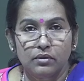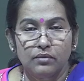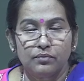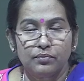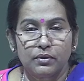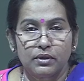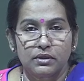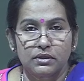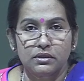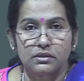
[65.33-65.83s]

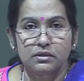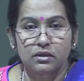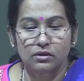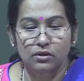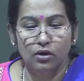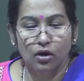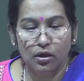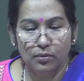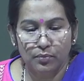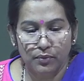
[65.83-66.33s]
process or
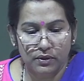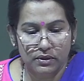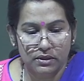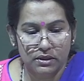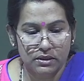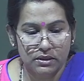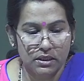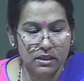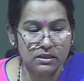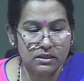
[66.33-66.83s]
thought
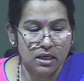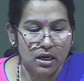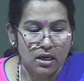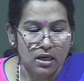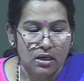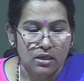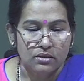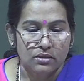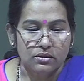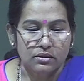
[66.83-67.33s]
processes.
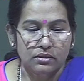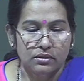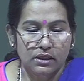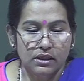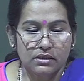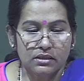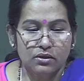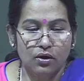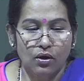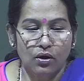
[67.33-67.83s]
So,
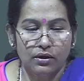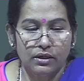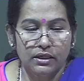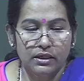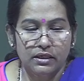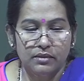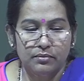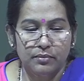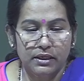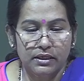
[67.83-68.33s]
this
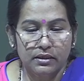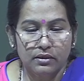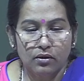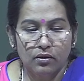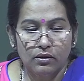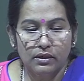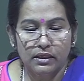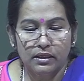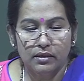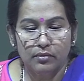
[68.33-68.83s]
cognitive
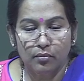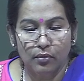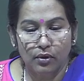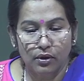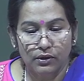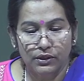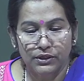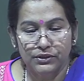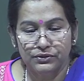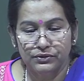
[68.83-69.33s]
metacognitive
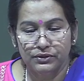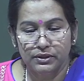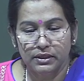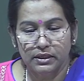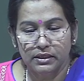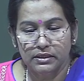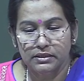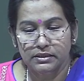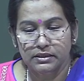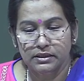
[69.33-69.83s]
monitoring,
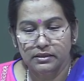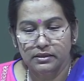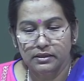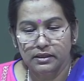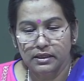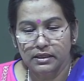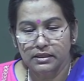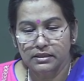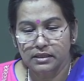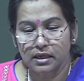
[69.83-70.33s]
it generates